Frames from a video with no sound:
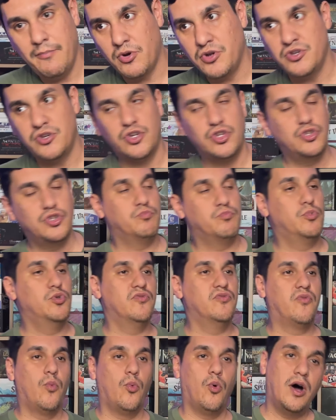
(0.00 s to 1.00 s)
or you can
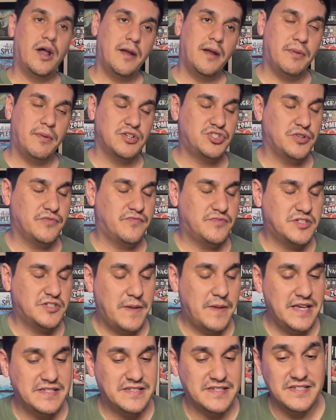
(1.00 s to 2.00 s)
move one a bunch of
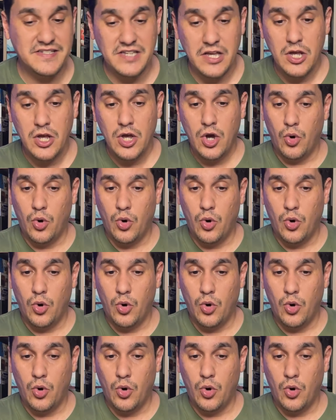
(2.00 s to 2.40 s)
spaces,